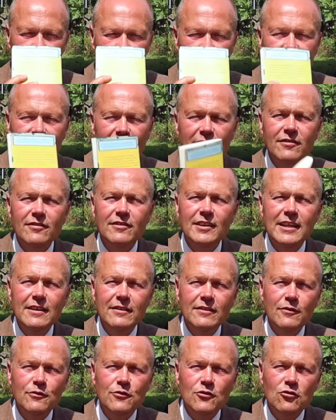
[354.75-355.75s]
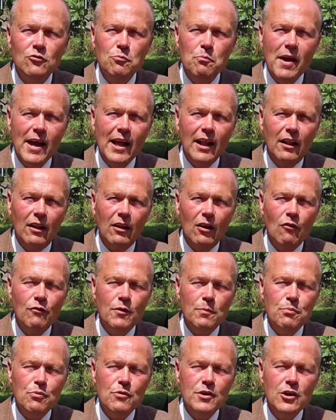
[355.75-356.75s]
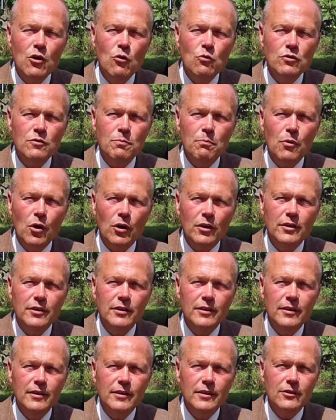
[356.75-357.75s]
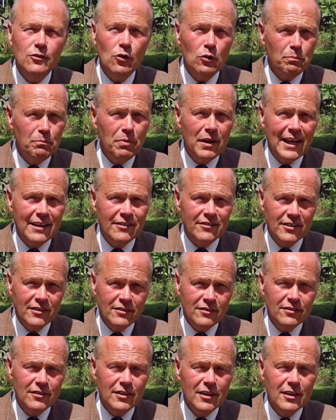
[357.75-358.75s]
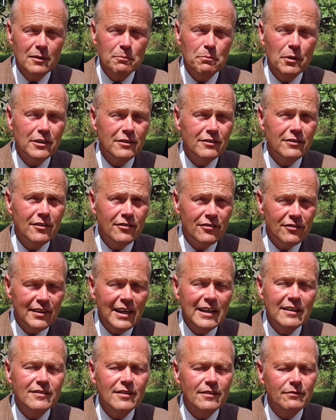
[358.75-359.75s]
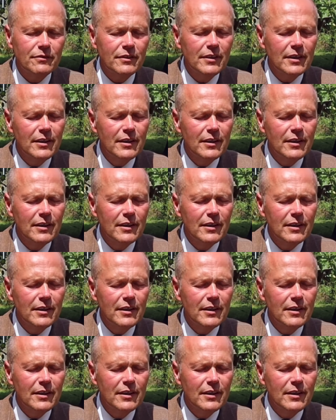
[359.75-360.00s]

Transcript: distinctive smell of a pre-owned book, not pleasant, but distinctive.